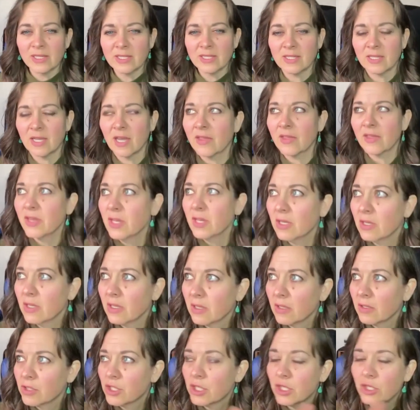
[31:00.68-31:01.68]
let's see, I think
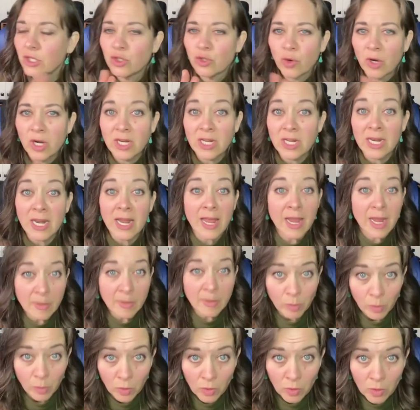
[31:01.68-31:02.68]
she joined in
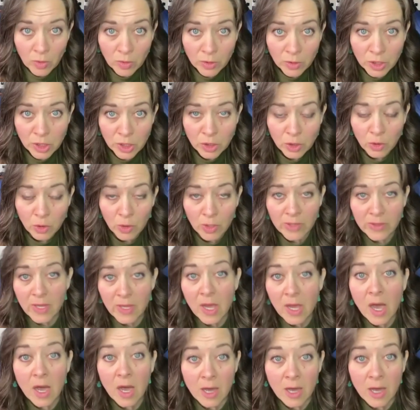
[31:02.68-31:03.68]
April. She joined
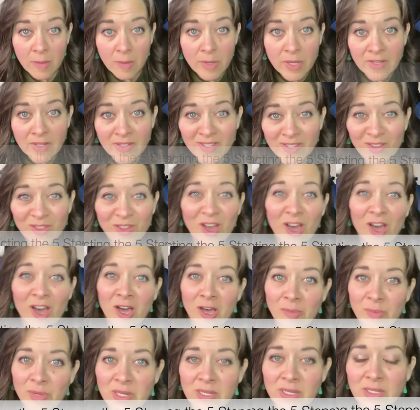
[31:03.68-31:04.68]
the Hub. So the
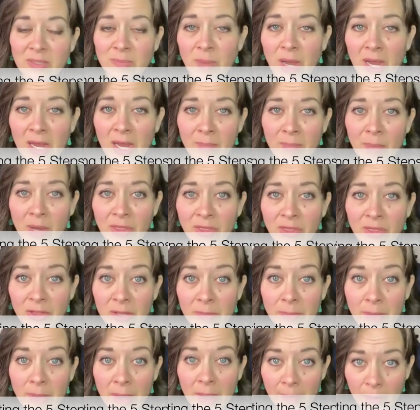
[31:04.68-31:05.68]
Hub is my
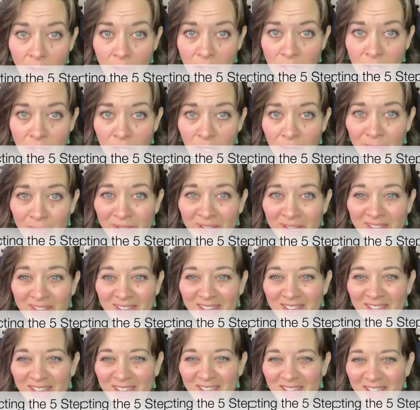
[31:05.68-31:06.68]
monthly membership.
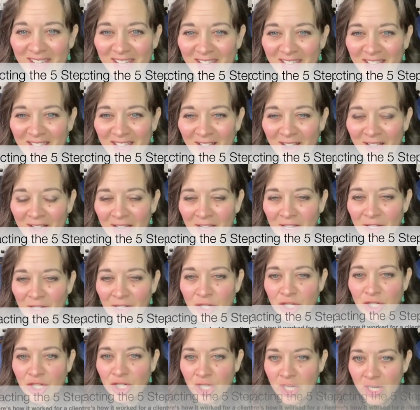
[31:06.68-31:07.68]

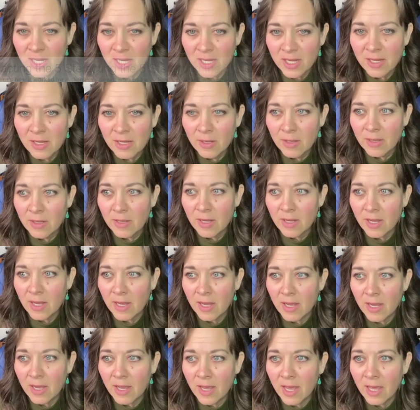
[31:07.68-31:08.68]
She
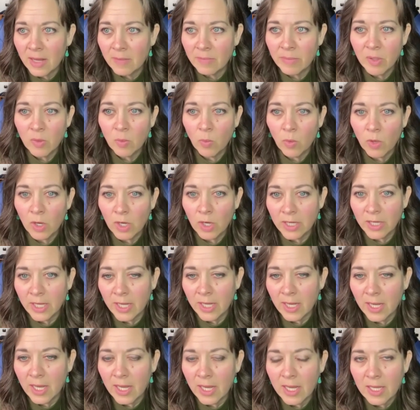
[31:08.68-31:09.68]
had been
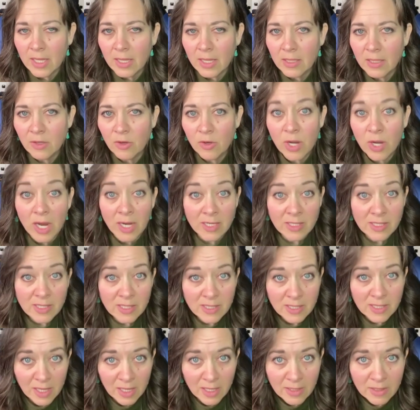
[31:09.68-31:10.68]
working in the
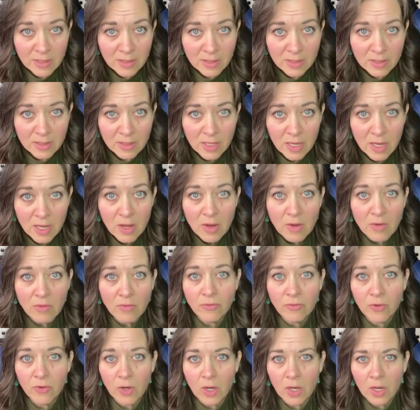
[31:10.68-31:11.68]
United States
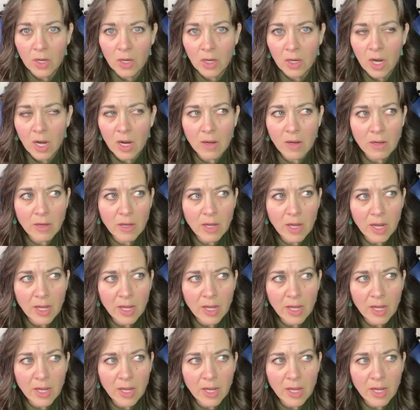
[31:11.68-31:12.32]
for,